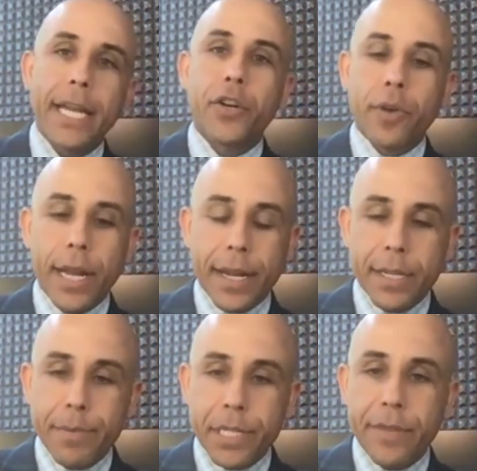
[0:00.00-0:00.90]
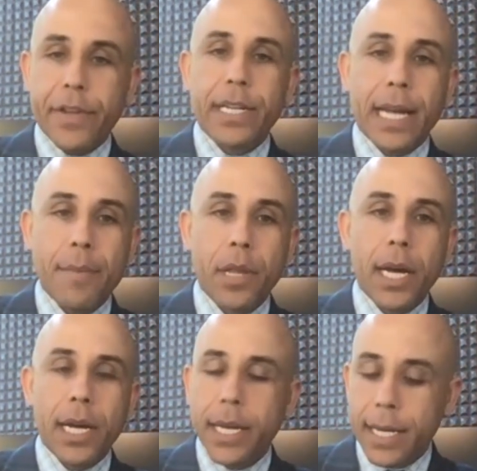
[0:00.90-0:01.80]
to create a specific time
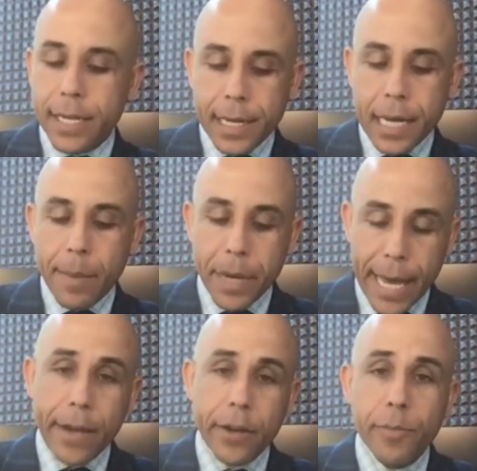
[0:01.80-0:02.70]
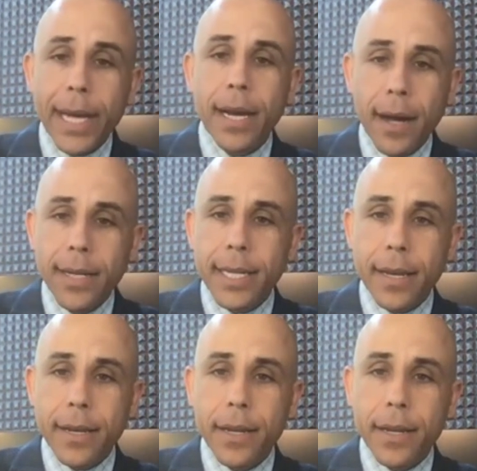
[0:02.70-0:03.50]
block to come in and handle my content.